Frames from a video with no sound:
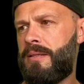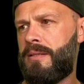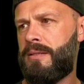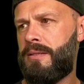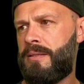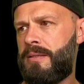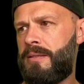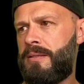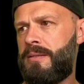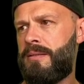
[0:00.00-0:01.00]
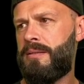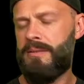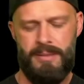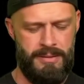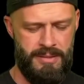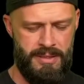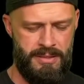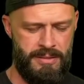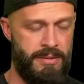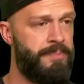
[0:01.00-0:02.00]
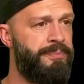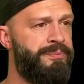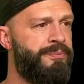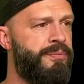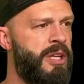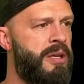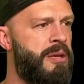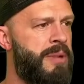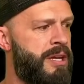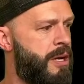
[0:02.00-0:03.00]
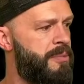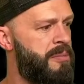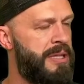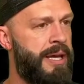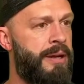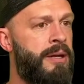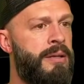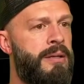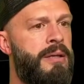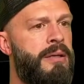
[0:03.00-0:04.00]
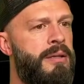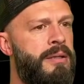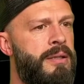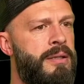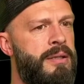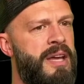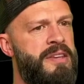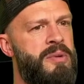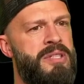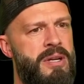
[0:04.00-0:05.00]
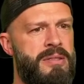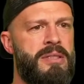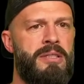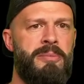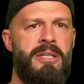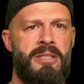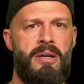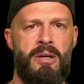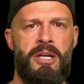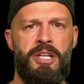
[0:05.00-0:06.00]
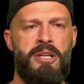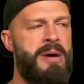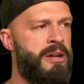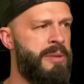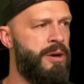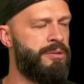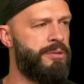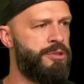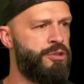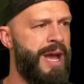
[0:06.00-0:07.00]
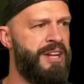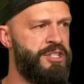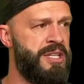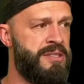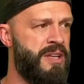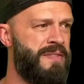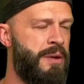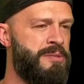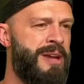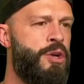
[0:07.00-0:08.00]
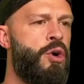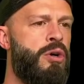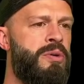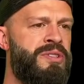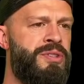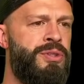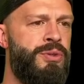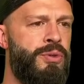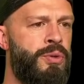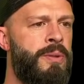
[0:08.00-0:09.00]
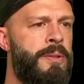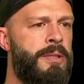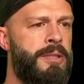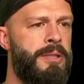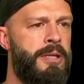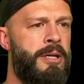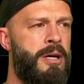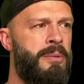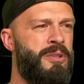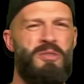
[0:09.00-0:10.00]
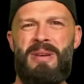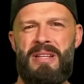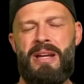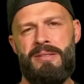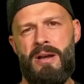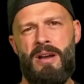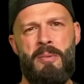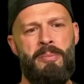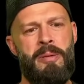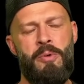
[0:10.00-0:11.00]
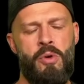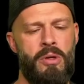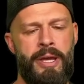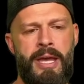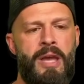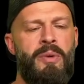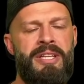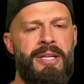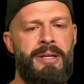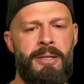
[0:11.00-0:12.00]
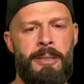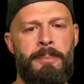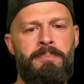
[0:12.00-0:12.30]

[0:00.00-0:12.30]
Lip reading: I don't know. It might come to me later. I think we talked a little bit, you know, a good amount about strategy and stuff. That was my goal, was to. There's been a lot of talk about people who are like, "Hey, we need a